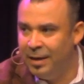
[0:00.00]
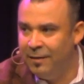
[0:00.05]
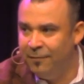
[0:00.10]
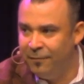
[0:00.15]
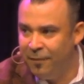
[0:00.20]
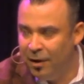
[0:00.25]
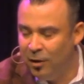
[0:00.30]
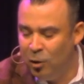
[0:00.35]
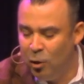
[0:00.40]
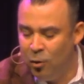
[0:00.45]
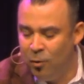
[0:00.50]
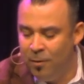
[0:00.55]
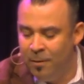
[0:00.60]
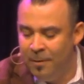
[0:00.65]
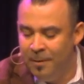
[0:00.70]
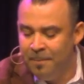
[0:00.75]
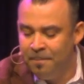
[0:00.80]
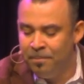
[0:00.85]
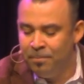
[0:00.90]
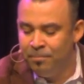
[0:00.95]
and follow
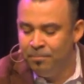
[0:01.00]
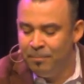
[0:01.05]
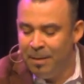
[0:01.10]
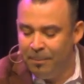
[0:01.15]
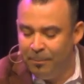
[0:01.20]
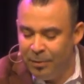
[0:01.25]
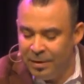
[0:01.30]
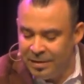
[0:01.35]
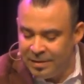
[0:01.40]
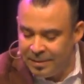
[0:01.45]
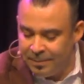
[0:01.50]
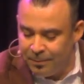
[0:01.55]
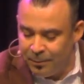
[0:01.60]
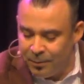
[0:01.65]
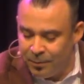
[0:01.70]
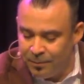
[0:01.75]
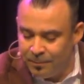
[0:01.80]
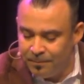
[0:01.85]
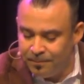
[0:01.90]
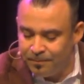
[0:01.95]
my principle.
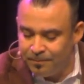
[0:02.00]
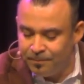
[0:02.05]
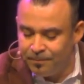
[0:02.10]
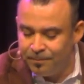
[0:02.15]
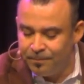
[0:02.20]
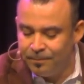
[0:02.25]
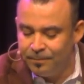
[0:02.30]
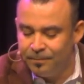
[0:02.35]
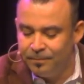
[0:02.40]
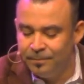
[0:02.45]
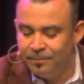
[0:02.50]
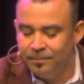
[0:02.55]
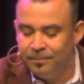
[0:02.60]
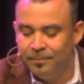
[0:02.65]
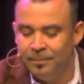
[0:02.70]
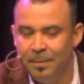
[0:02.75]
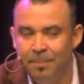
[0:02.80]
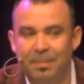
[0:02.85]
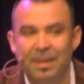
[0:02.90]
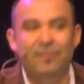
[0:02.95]

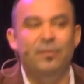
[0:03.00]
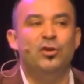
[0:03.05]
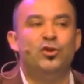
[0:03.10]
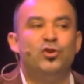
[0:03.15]
But if you